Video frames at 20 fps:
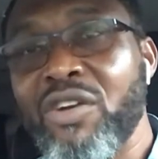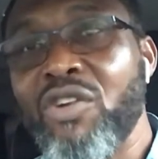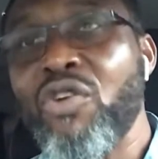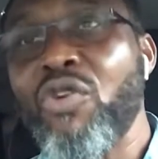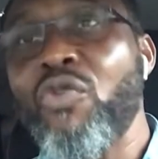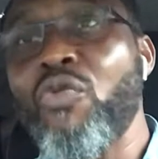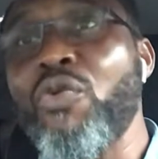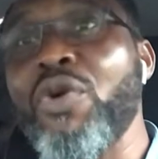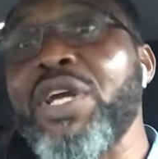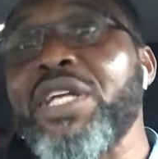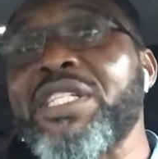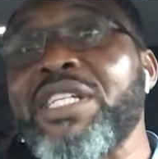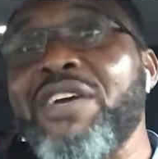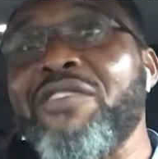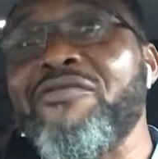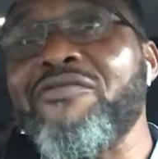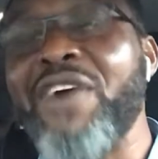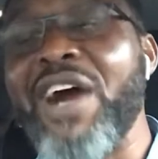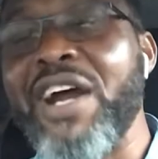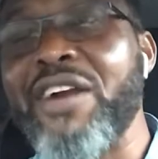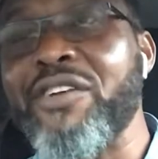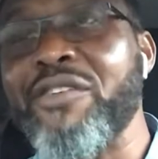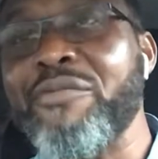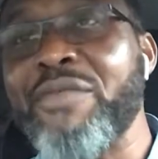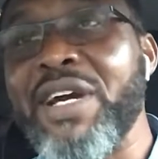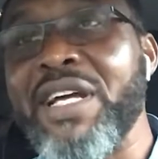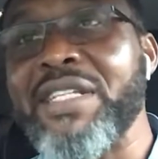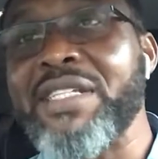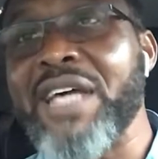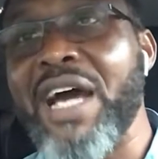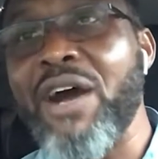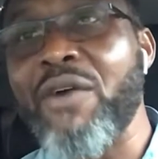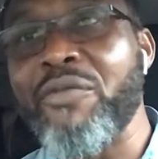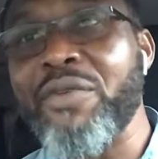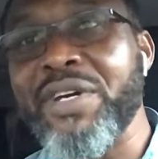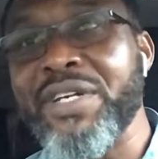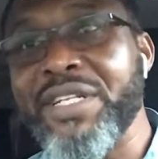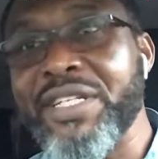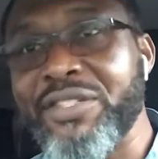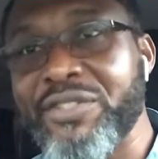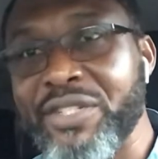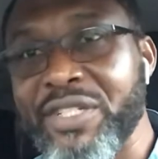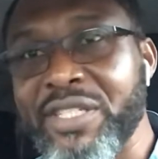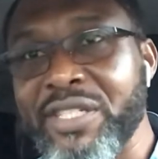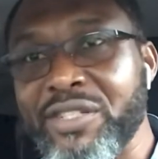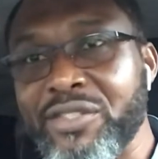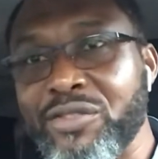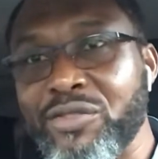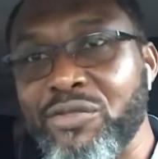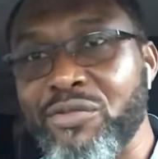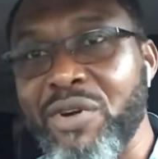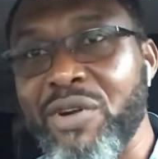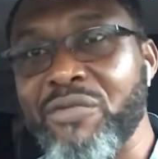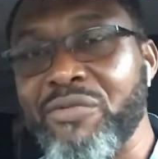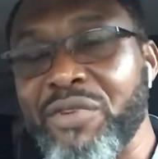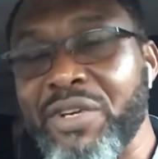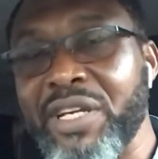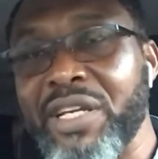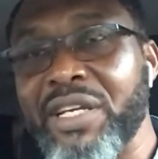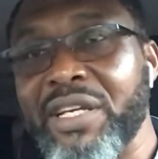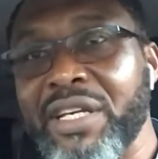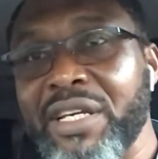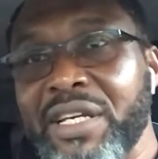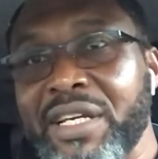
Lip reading: Which environment are we retreating to when we